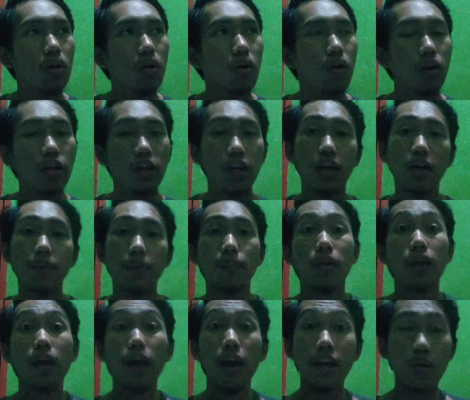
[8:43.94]
okay.
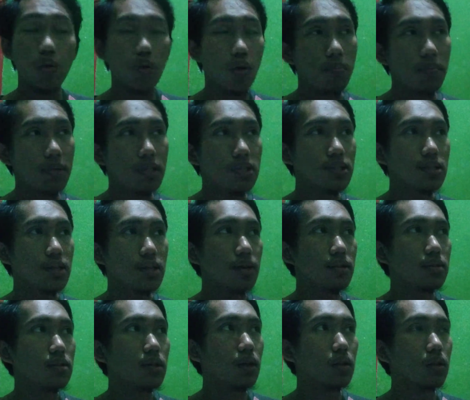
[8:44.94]
And the woman
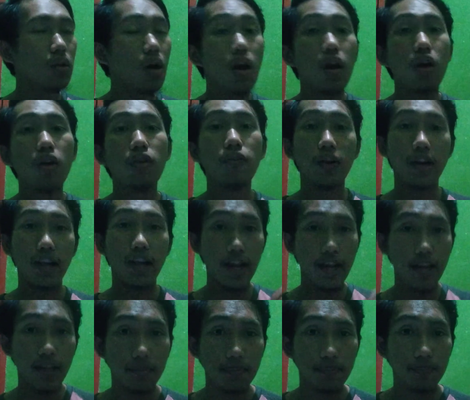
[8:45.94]
said that, oh, forget
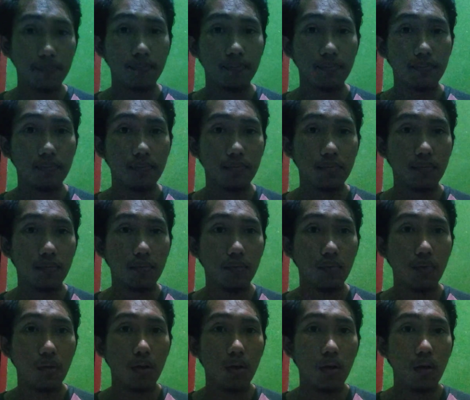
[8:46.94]
it.
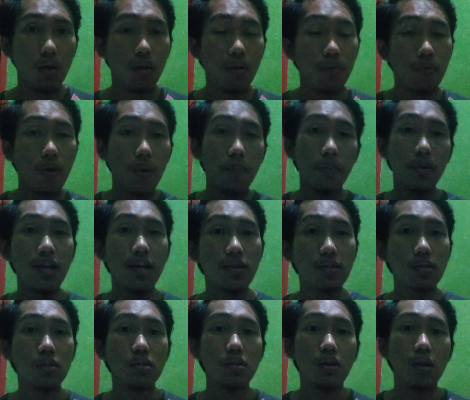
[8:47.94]
From
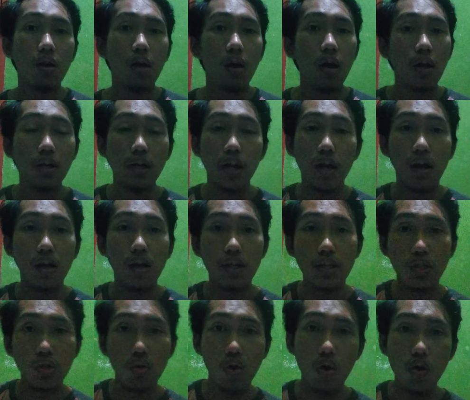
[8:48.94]
this, the
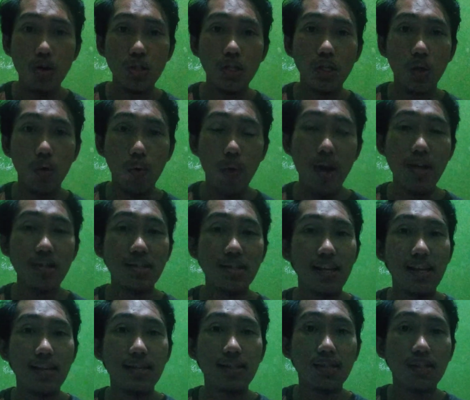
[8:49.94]
discourse sequence
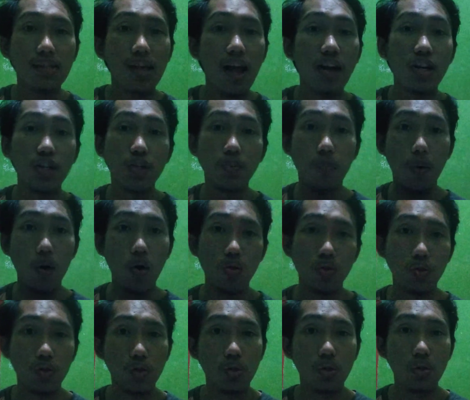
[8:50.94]
is a
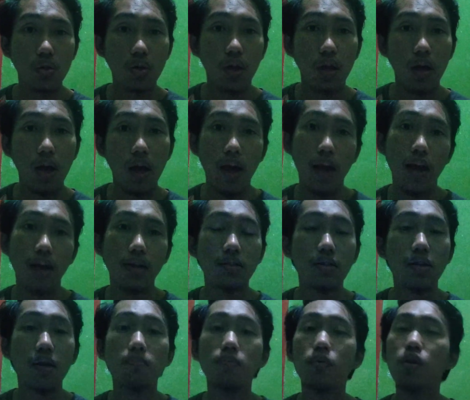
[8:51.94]
response, and
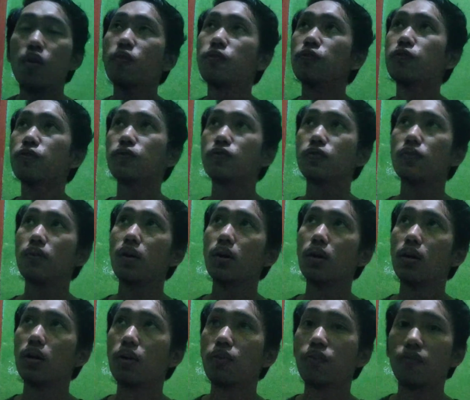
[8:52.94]
the move
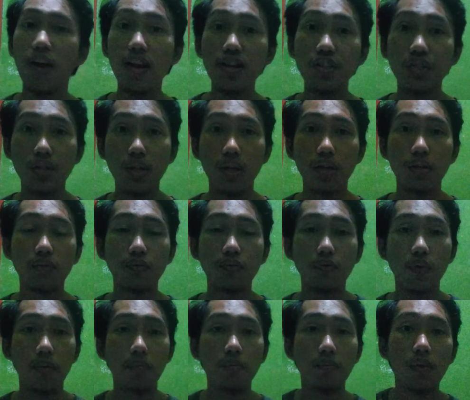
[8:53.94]
function
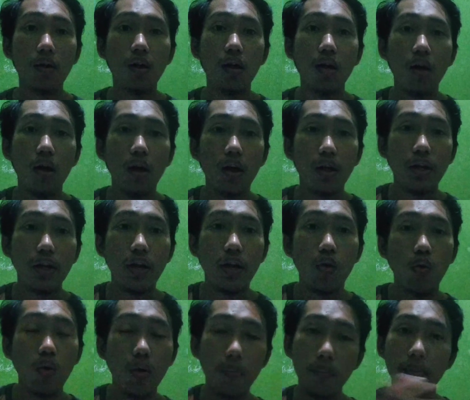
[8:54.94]
from the
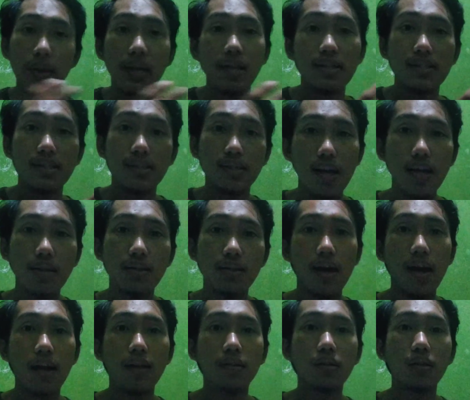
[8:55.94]
woman said
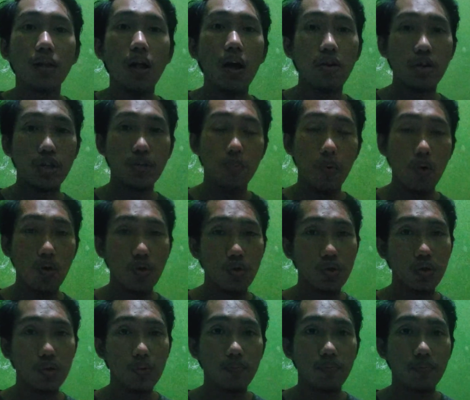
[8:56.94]
that a
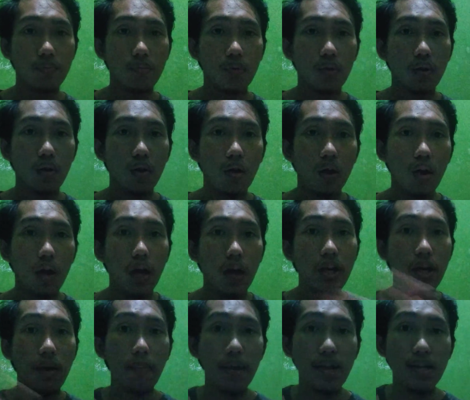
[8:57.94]
response. And
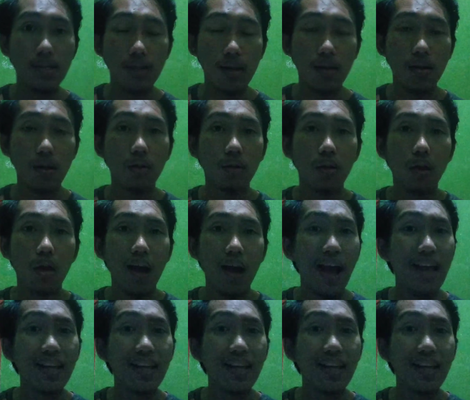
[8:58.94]
the man said that, I